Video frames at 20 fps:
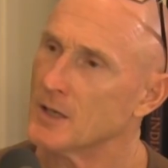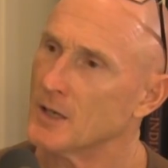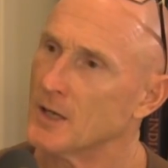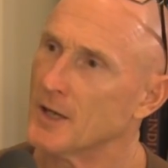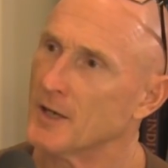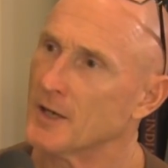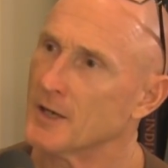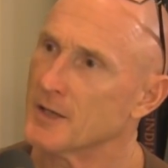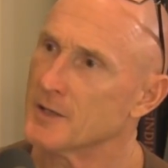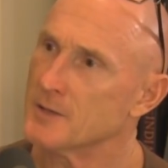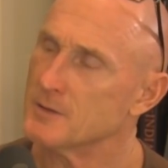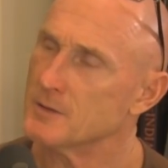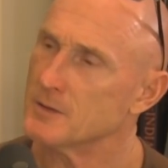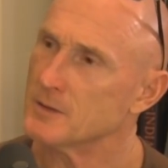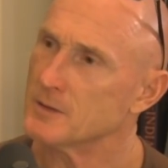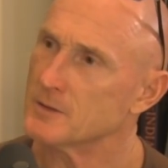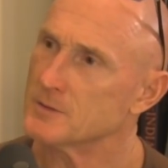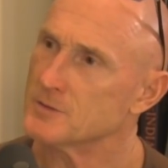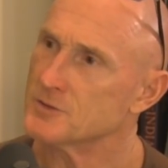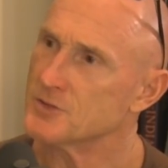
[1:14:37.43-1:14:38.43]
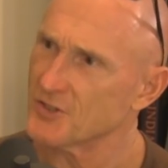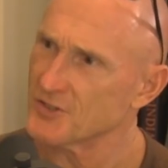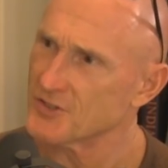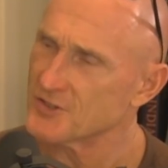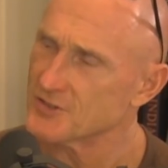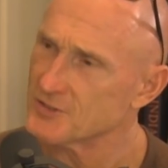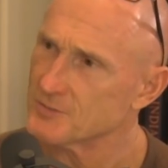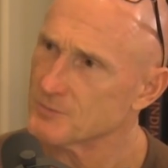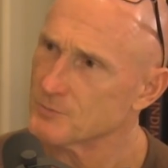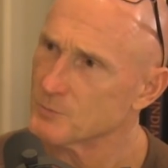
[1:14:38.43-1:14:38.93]
and I
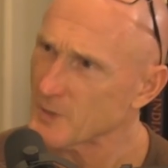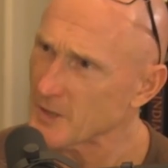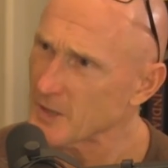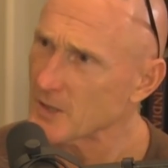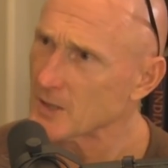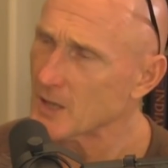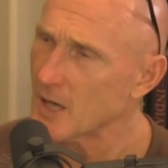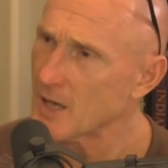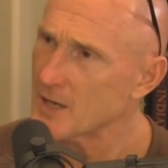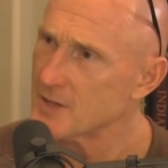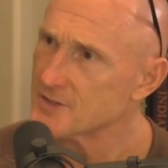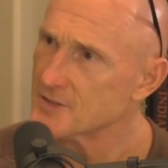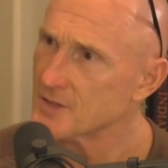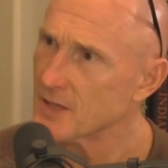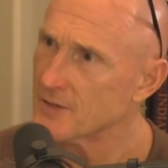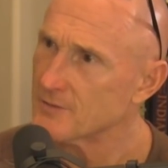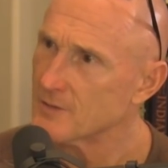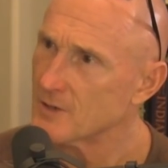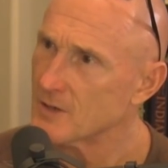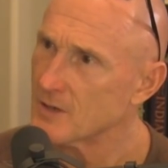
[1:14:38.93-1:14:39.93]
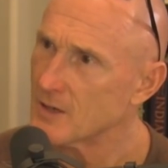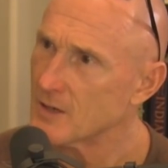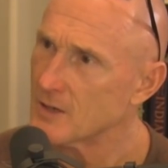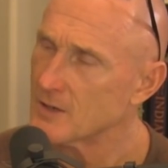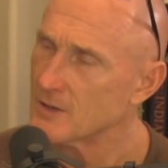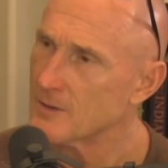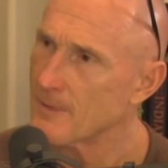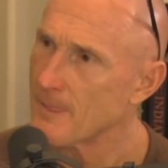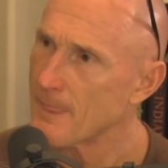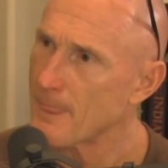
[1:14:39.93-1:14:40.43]
just realized I've
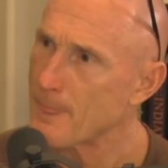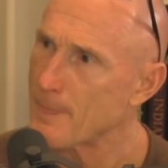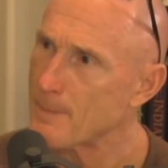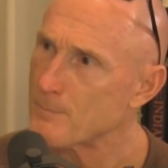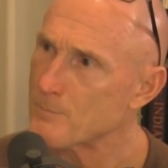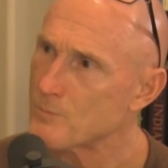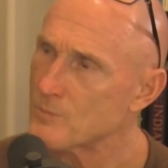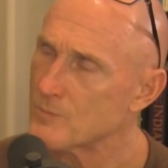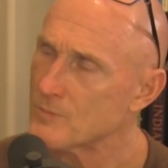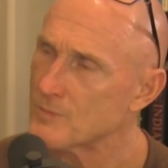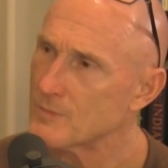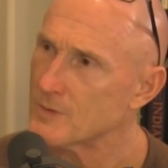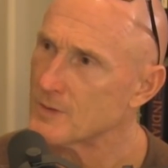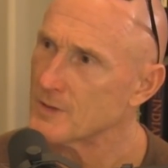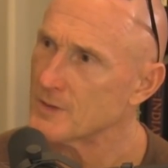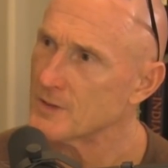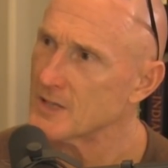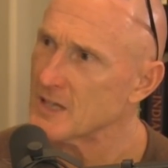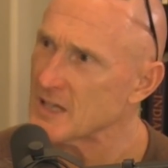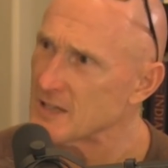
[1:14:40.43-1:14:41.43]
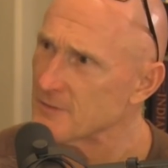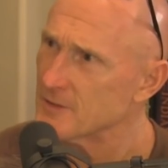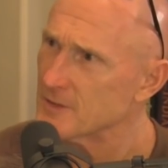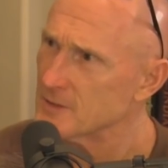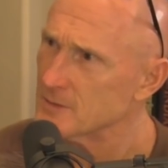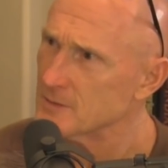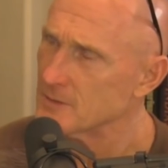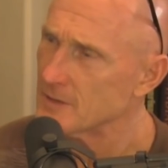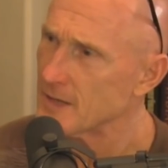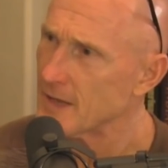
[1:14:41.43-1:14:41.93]

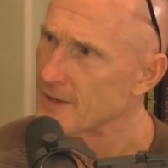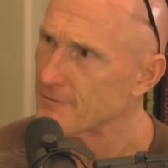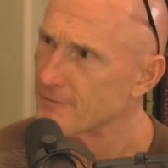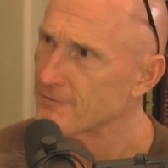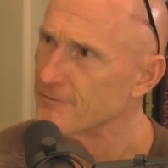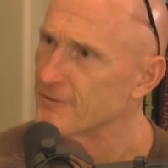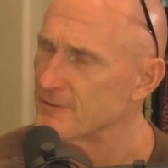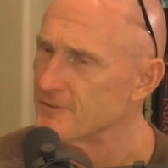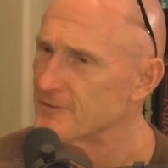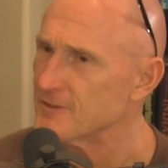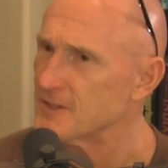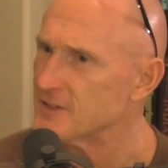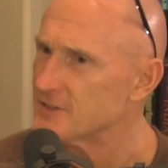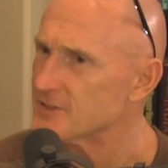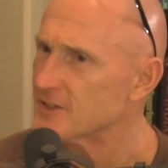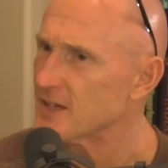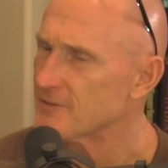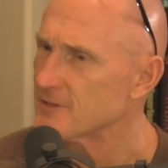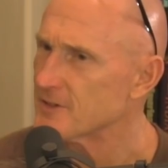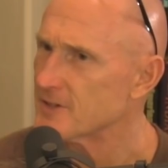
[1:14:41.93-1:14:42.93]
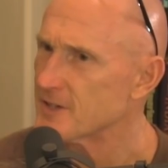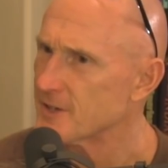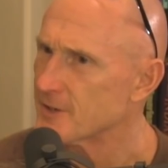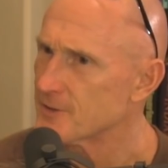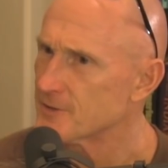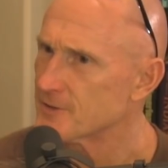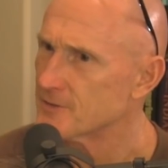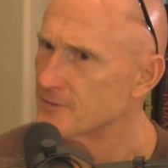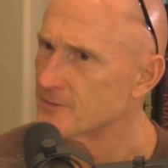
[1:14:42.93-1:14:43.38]
even at 57 years